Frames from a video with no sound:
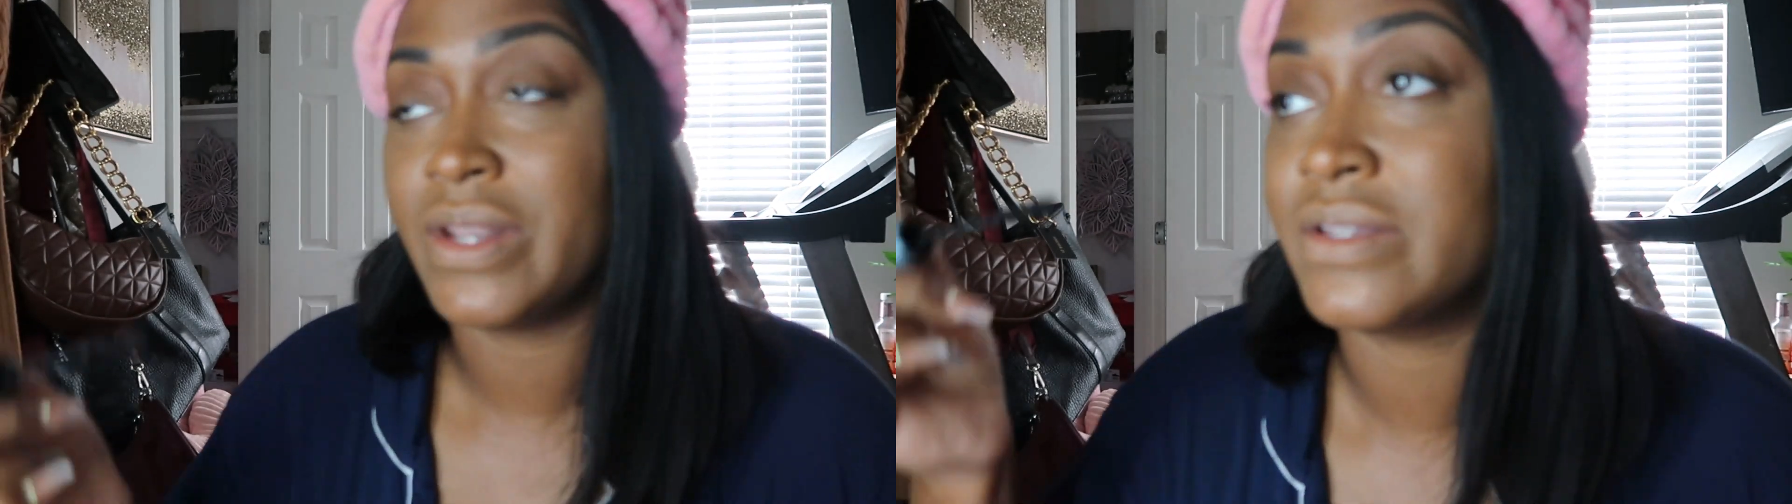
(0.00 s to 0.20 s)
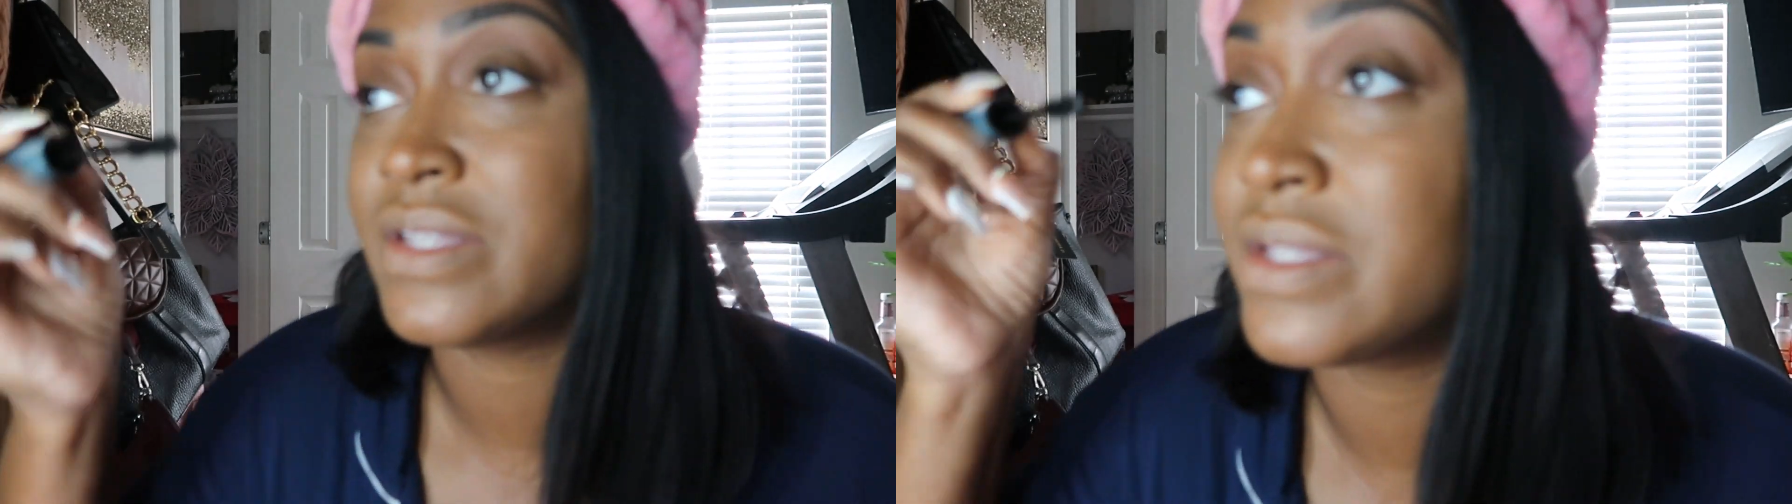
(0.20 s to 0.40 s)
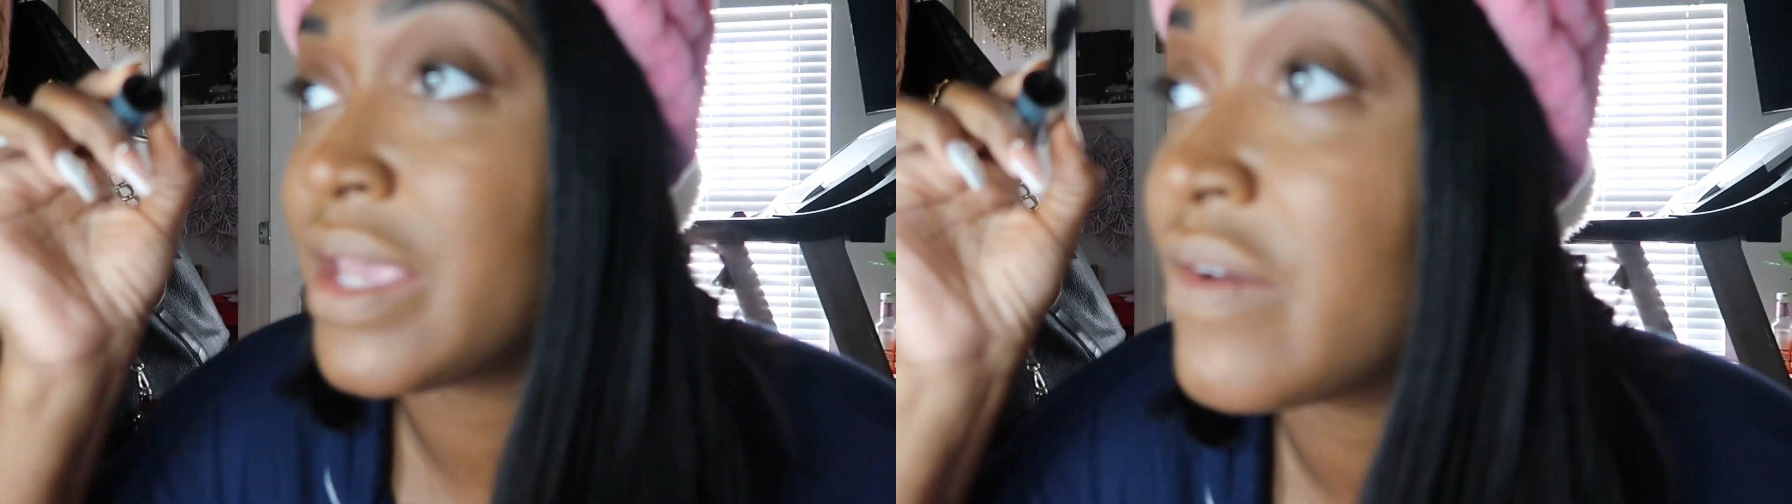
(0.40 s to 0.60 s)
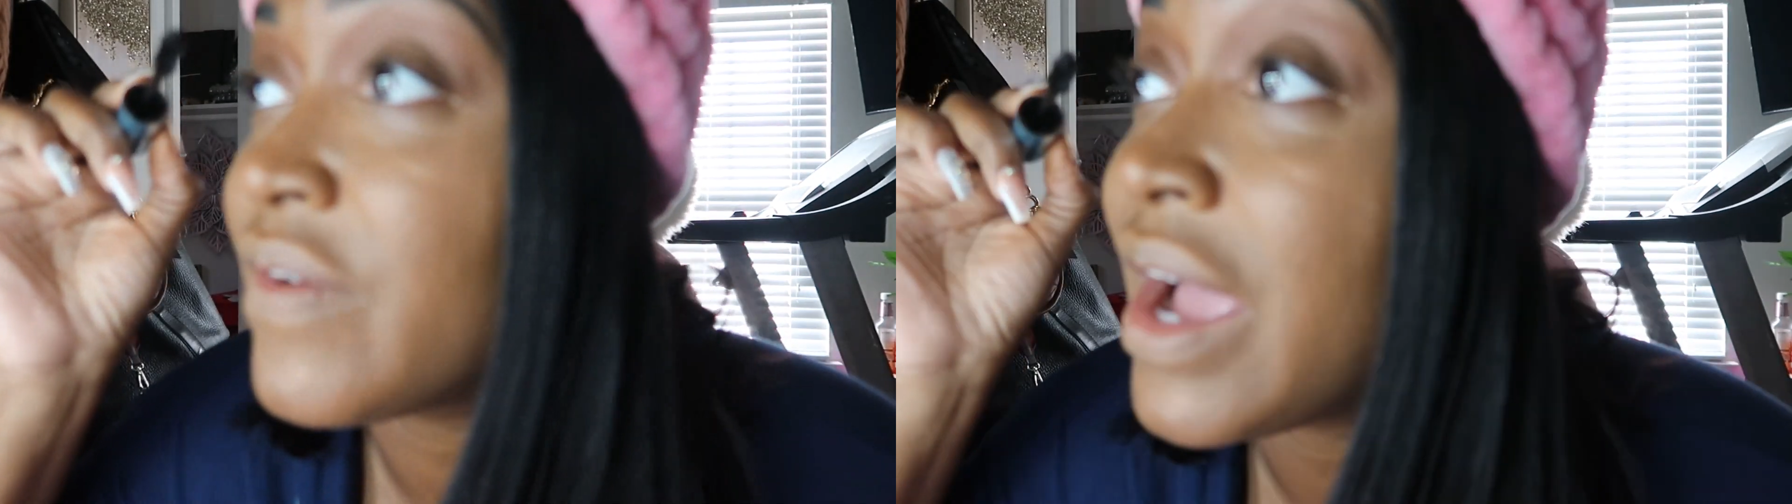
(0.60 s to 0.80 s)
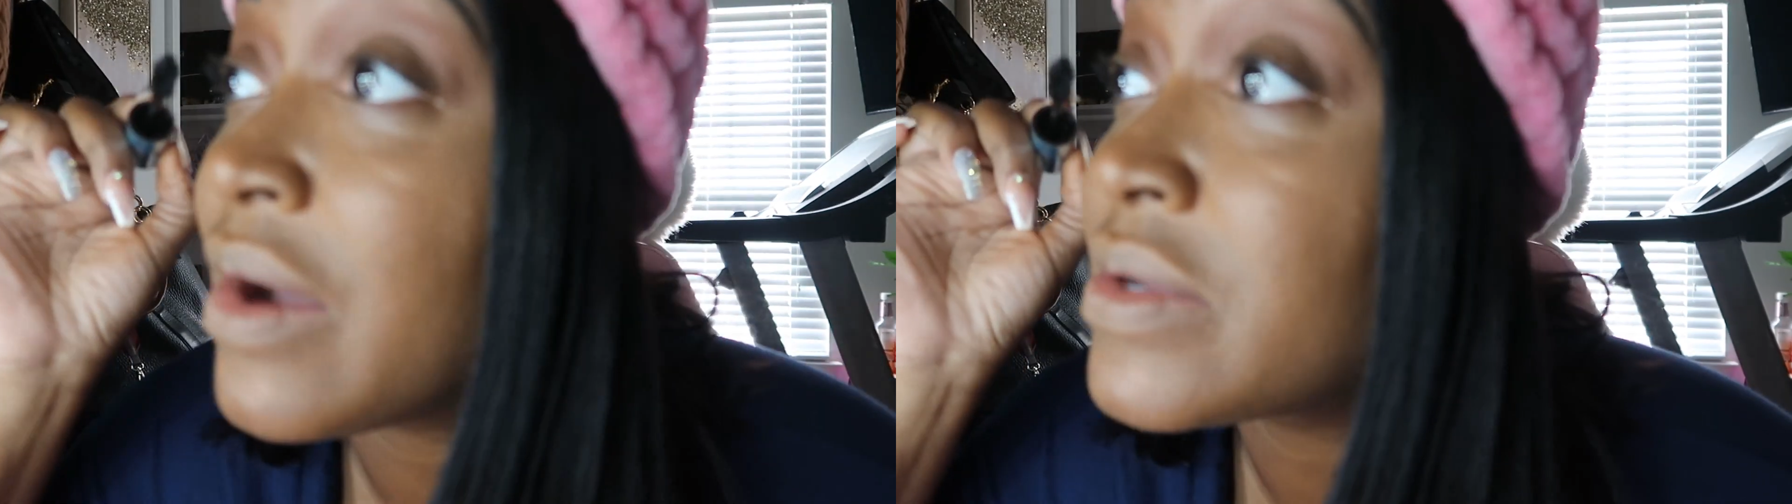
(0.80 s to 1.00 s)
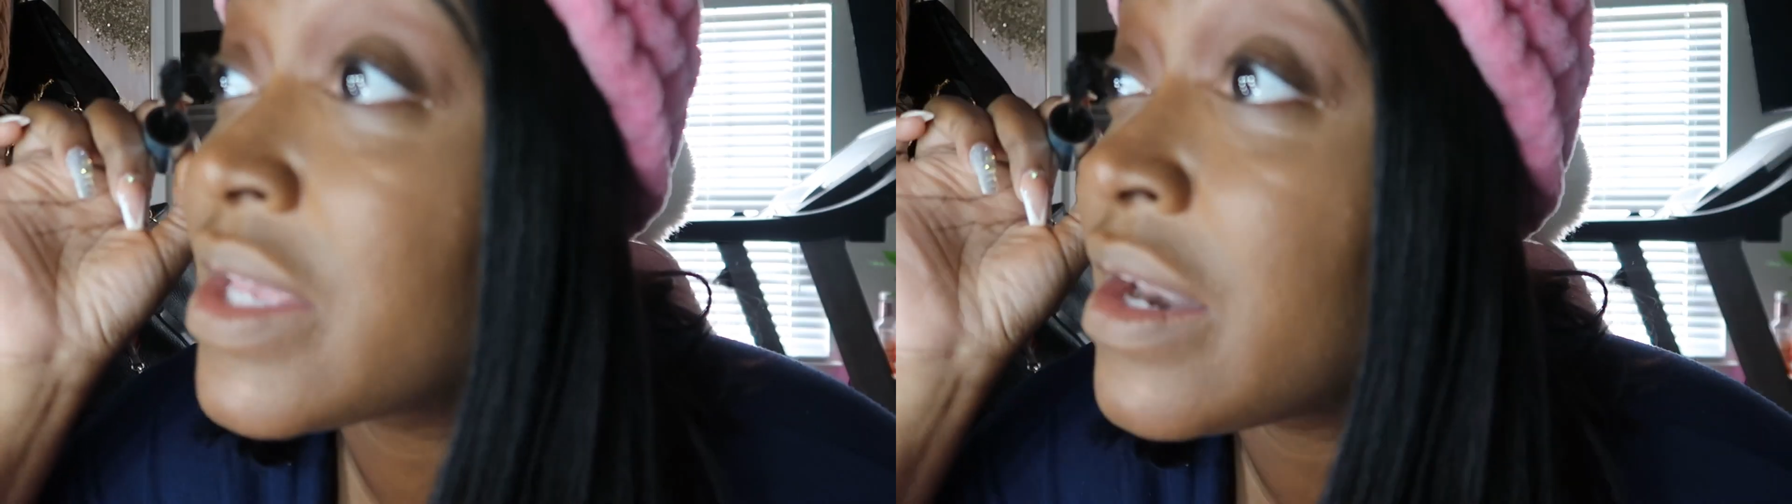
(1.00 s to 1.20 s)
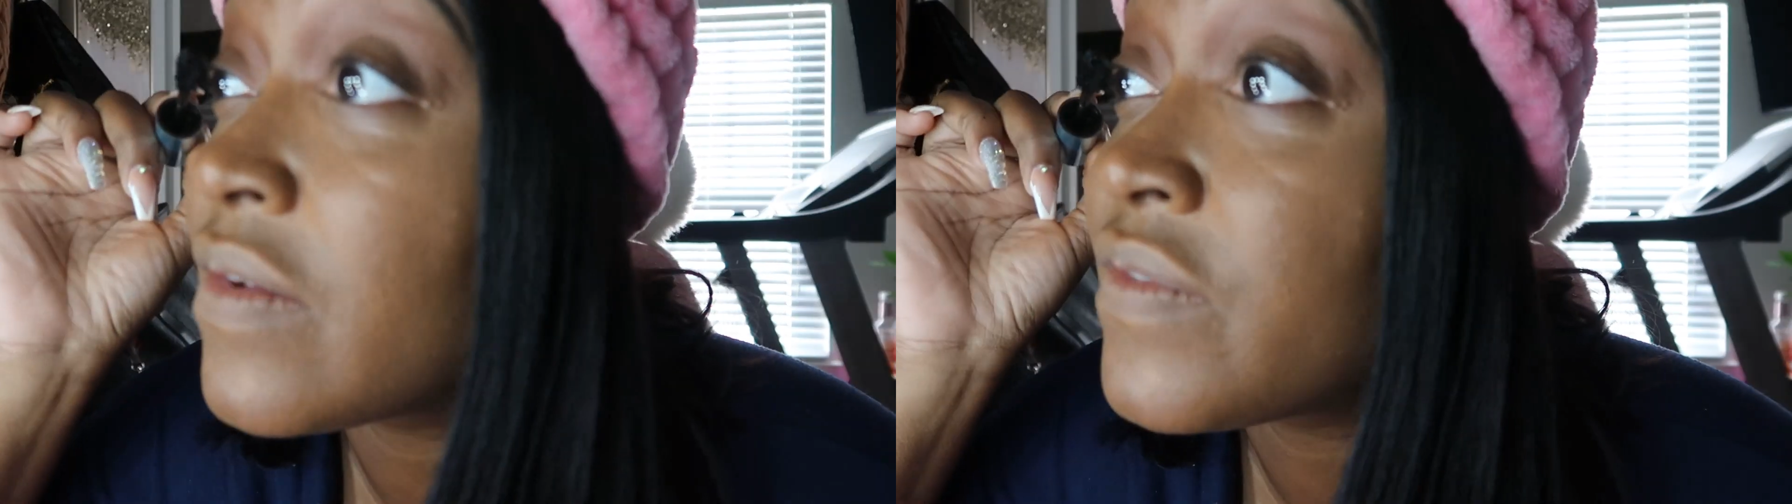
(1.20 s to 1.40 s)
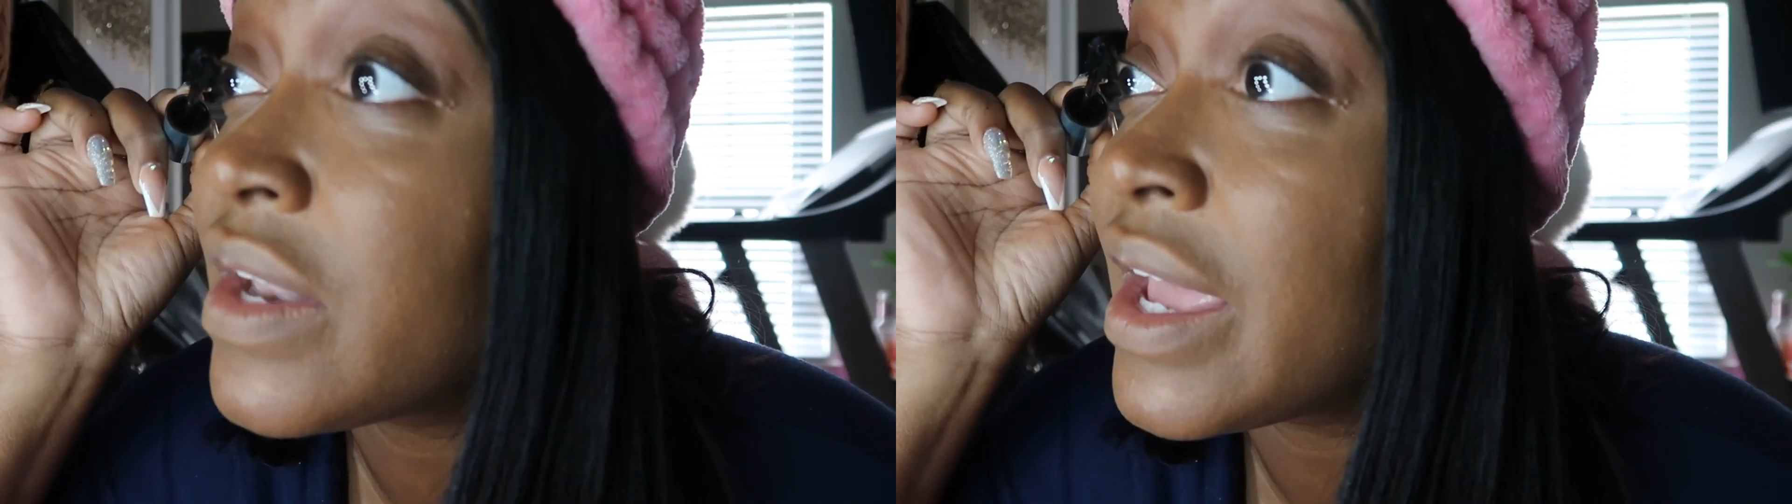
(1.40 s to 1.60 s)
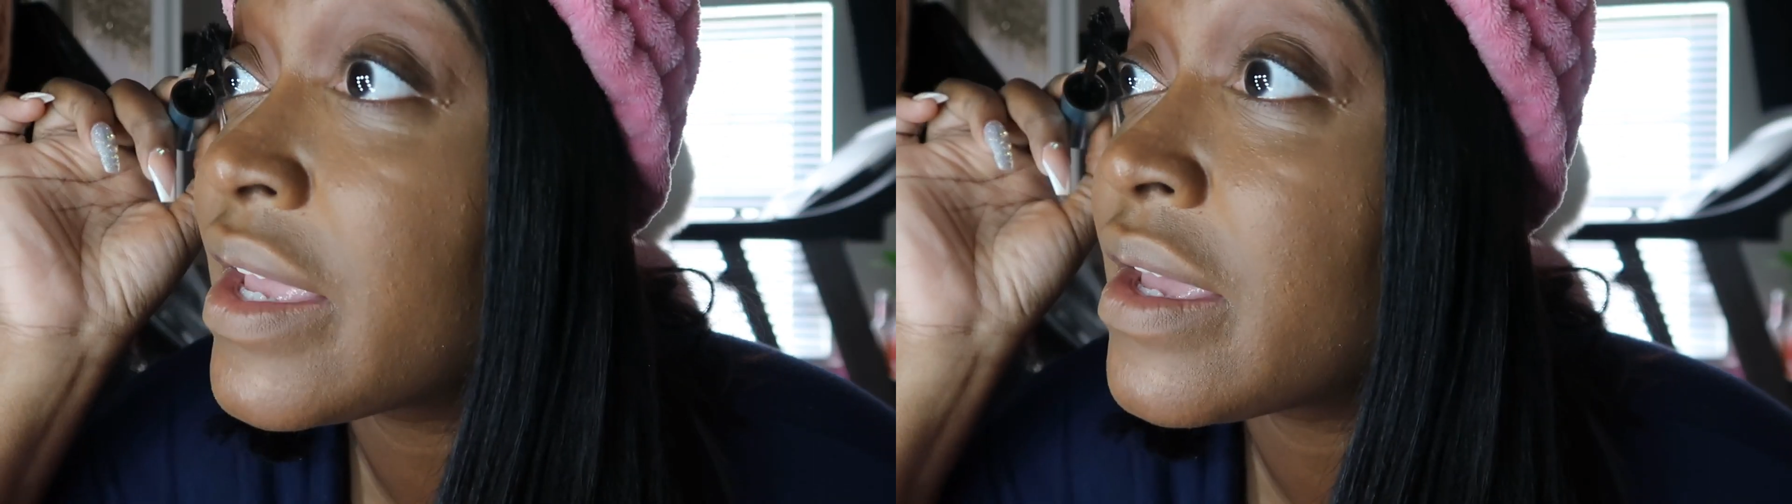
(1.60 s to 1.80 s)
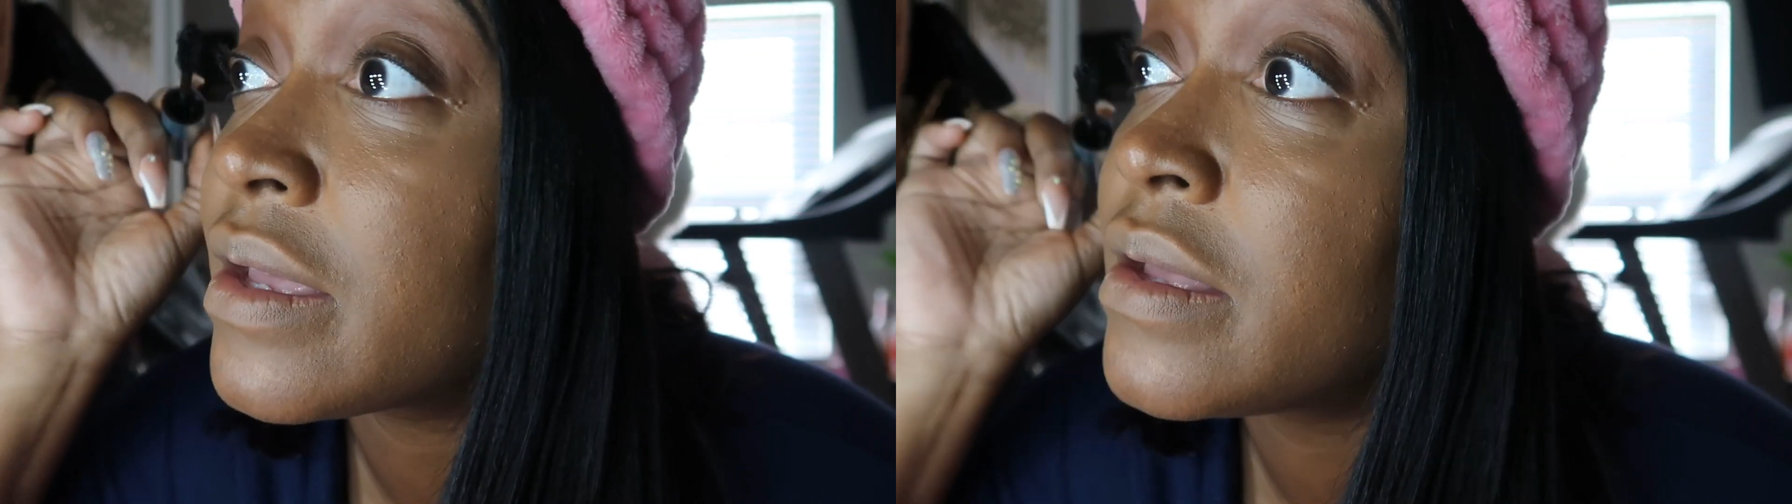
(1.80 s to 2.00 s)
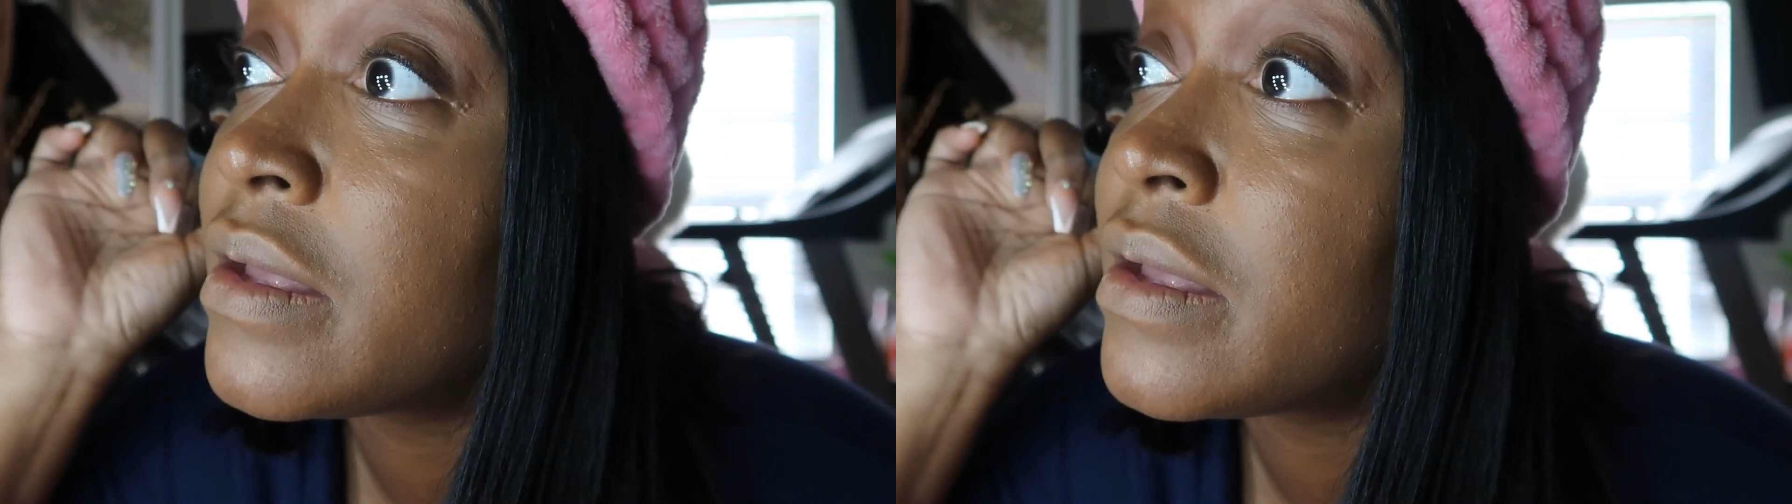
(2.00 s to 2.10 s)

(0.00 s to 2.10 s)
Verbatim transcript: else's hair for hours. I don't feel like it.